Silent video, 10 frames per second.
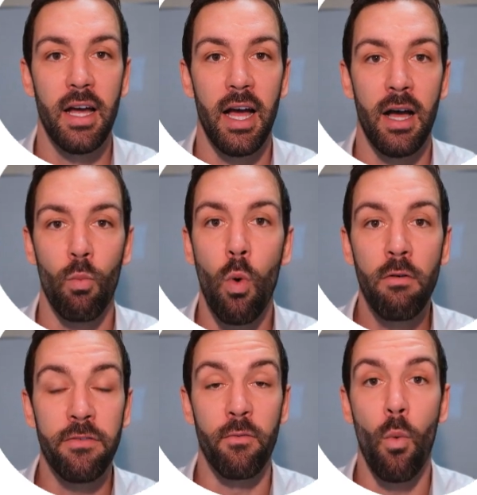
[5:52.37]

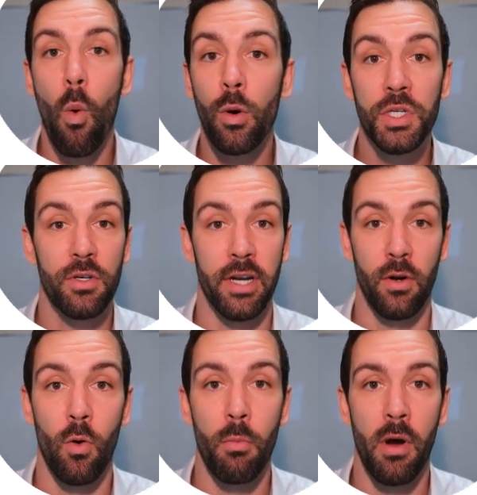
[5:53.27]
Wolf of Wall Street
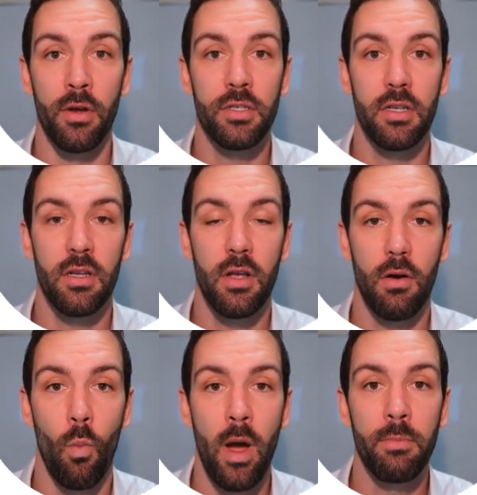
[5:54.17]
almost
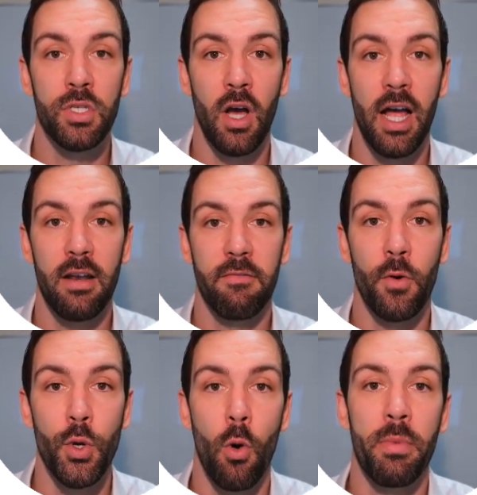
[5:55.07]
website
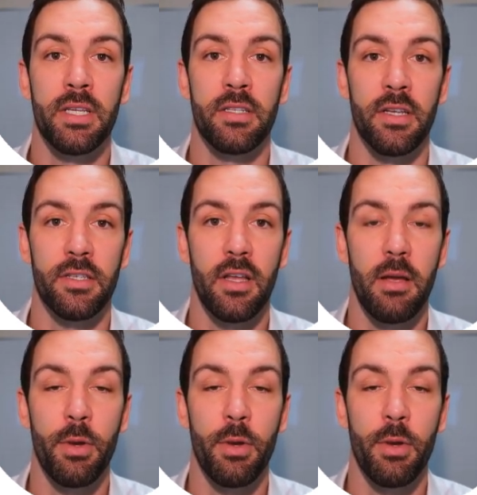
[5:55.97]
for your business.